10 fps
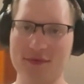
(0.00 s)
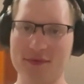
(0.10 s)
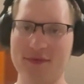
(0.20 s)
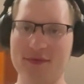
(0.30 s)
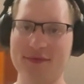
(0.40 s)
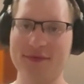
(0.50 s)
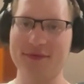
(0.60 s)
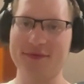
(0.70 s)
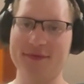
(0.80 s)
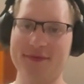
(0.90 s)

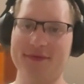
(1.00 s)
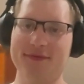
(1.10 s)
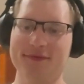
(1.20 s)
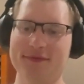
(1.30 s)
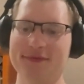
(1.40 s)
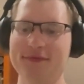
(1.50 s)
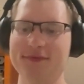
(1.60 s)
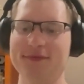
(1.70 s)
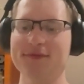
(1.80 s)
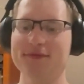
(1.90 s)

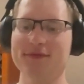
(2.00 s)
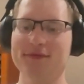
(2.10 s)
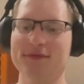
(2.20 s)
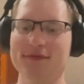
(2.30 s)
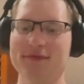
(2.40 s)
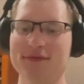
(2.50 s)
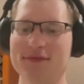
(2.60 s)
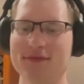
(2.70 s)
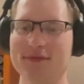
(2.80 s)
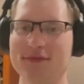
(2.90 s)

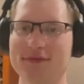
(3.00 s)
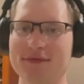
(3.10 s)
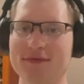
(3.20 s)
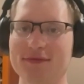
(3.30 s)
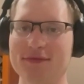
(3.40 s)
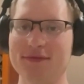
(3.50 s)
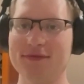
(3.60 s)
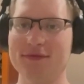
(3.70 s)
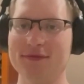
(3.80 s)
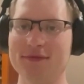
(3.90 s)

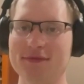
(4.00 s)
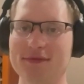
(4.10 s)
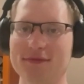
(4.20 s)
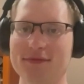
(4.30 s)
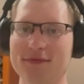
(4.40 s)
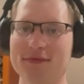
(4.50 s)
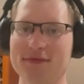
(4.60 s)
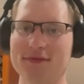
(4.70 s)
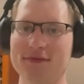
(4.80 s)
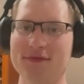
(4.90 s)

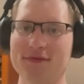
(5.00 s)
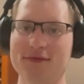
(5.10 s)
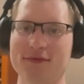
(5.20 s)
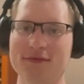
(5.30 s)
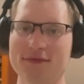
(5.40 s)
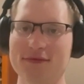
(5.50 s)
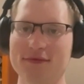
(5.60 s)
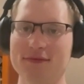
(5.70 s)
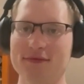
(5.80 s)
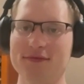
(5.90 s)

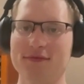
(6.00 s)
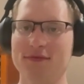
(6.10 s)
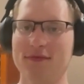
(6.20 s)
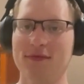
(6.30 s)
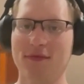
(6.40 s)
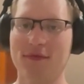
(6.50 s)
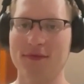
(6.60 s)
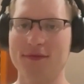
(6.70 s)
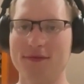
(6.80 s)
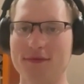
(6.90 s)

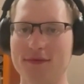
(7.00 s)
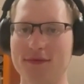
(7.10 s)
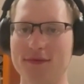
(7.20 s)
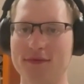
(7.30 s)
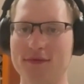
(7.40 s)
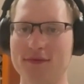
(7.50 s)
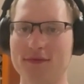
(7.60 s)
[no speech]